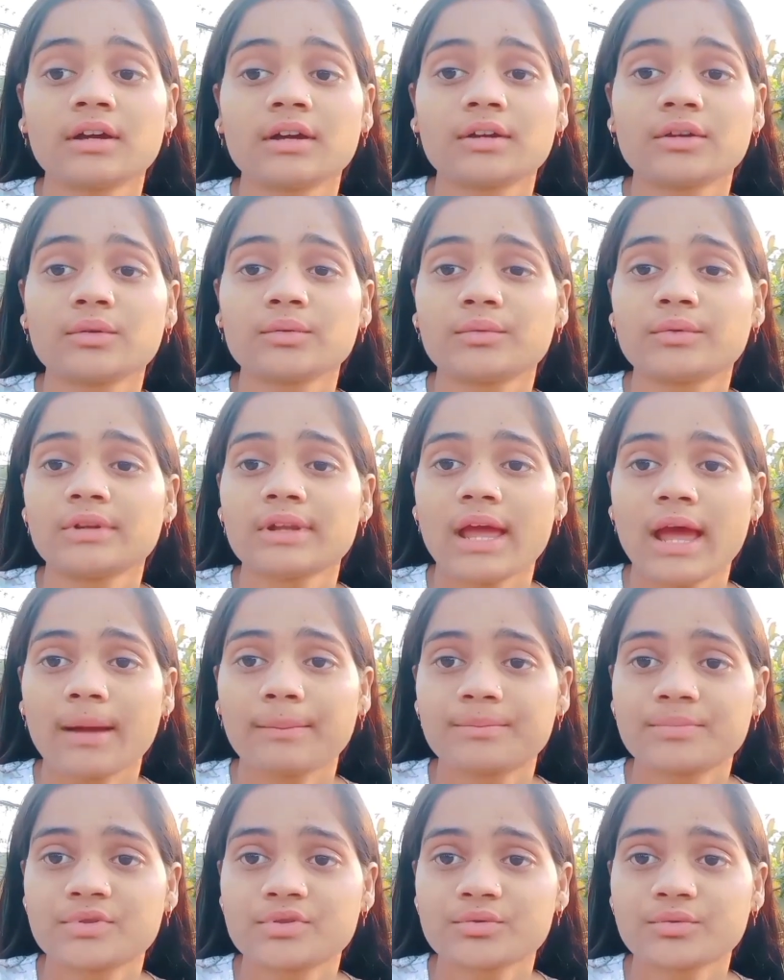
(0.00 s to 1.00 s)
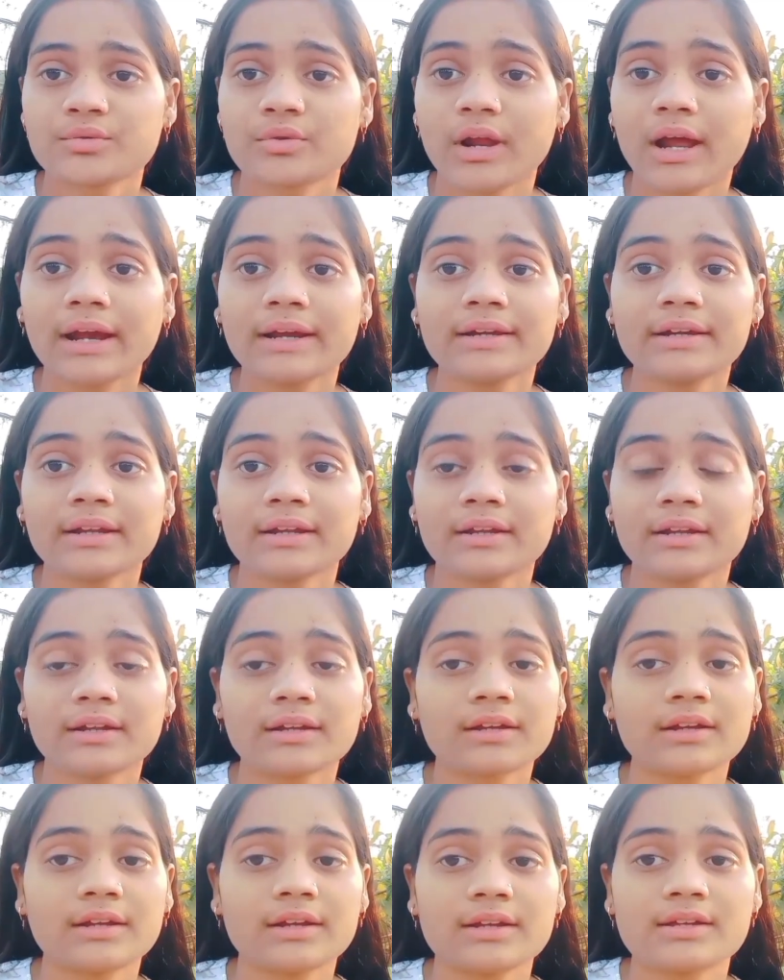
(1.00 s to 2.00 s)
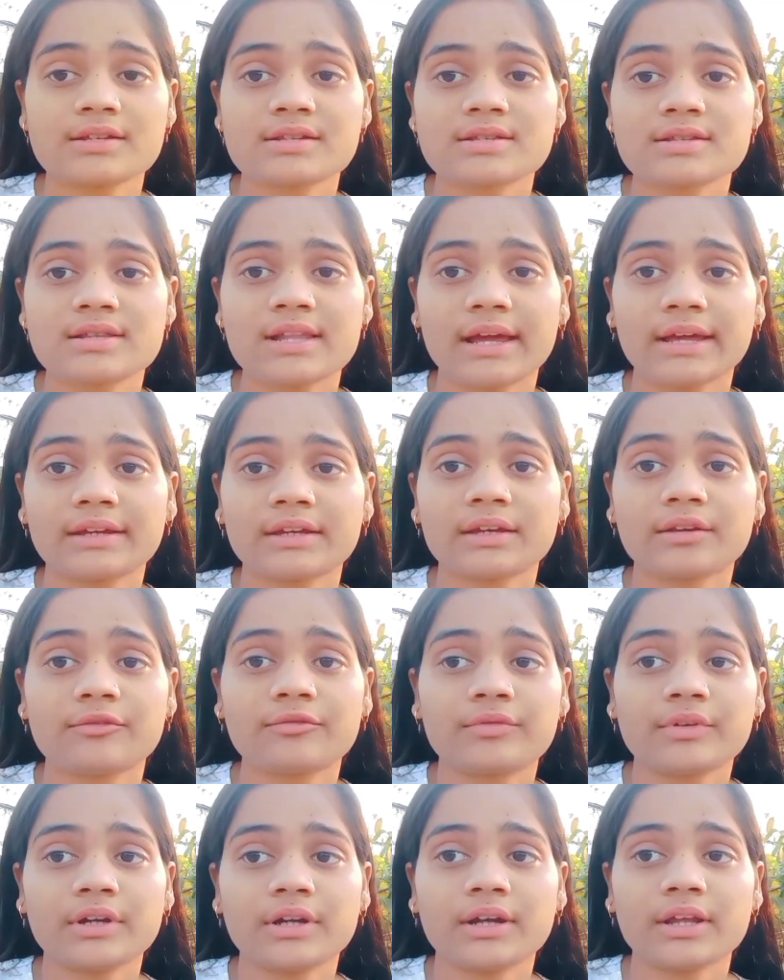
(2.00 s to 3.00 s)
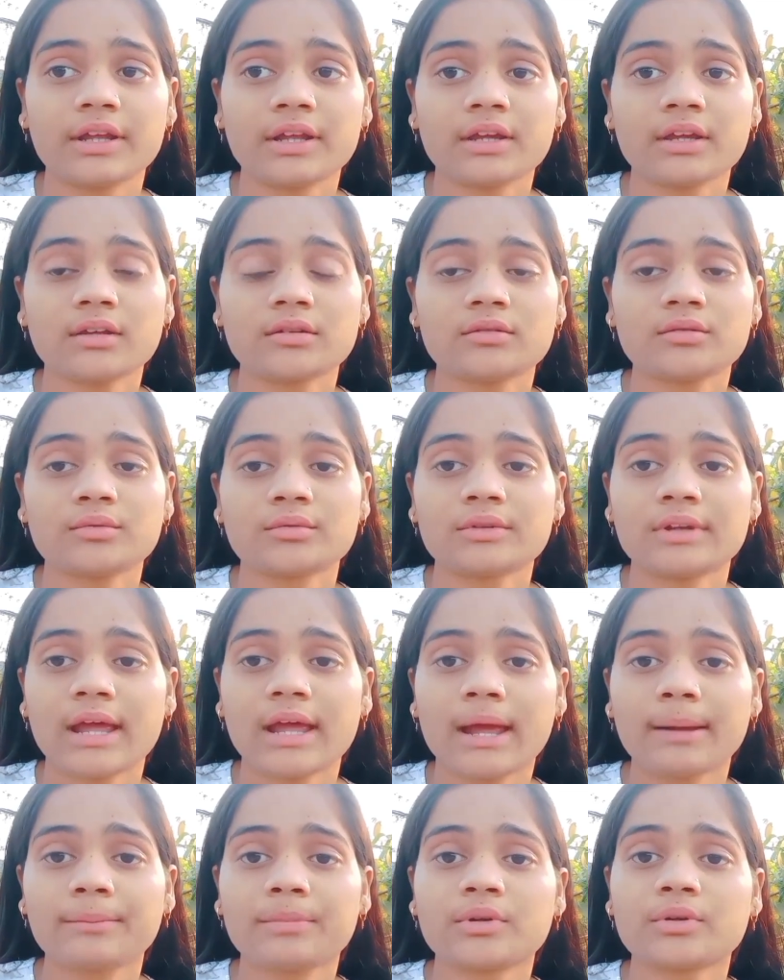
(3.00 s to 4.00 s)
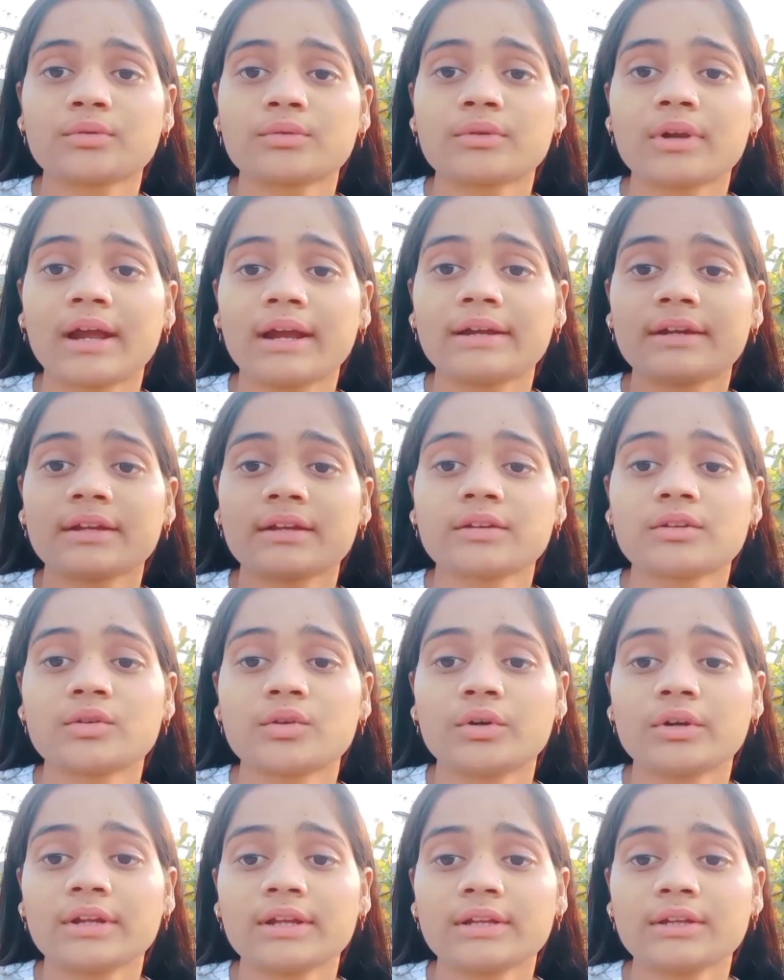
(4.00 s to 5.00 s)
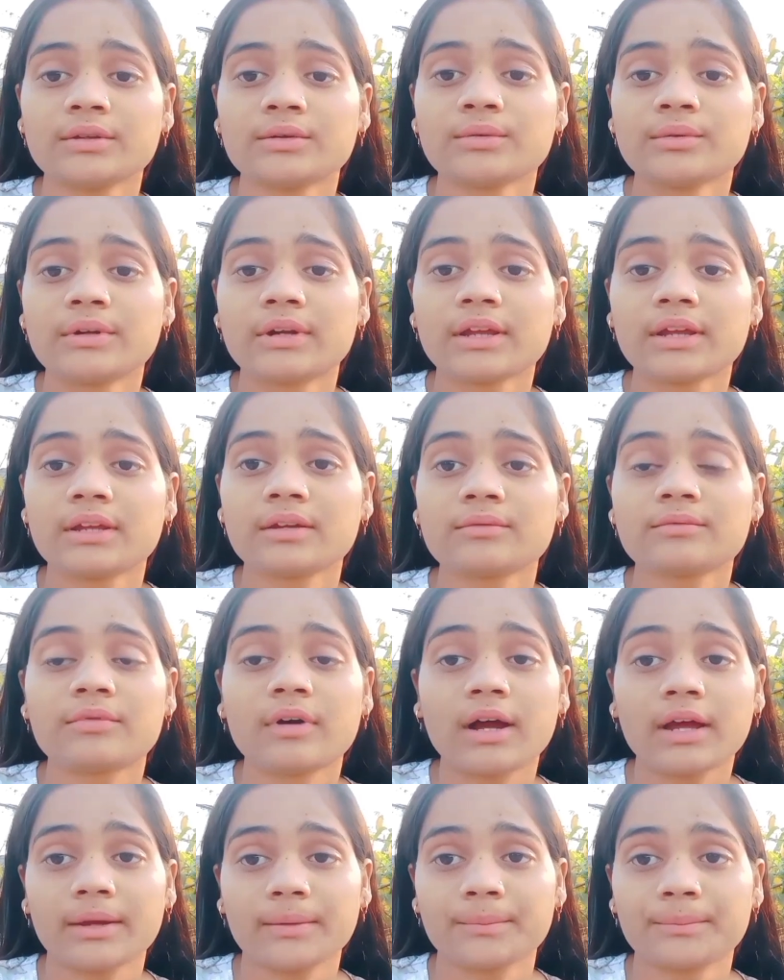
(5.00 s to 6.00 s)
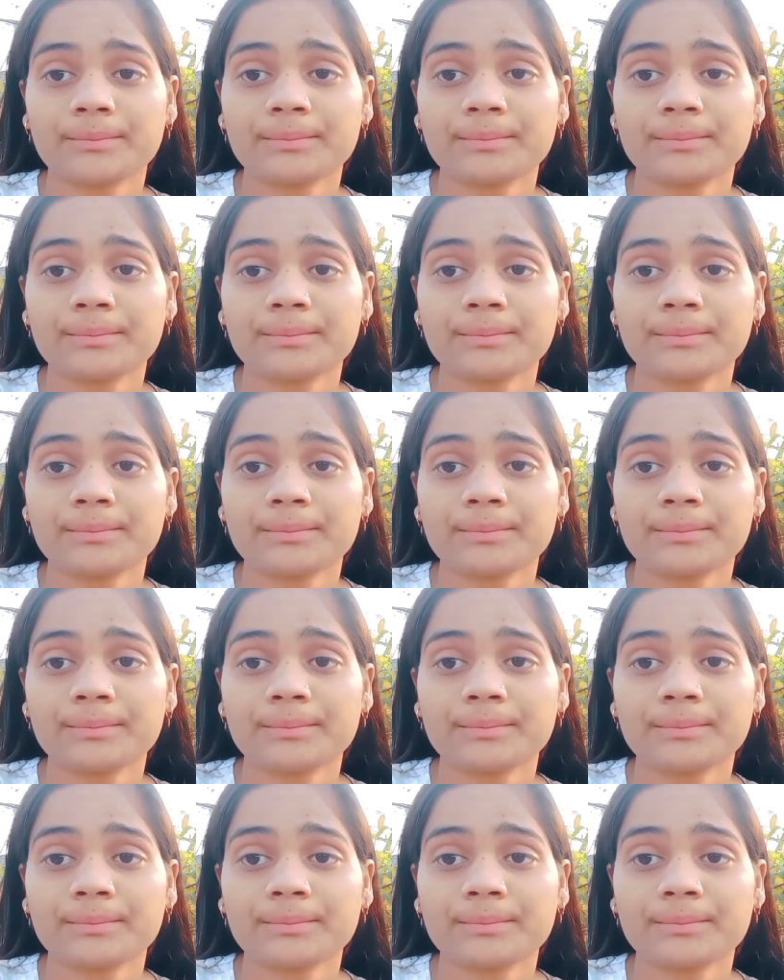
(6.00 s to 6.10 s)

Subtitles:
you will have to write in English, like every day you will have to write in your daily routine. Why?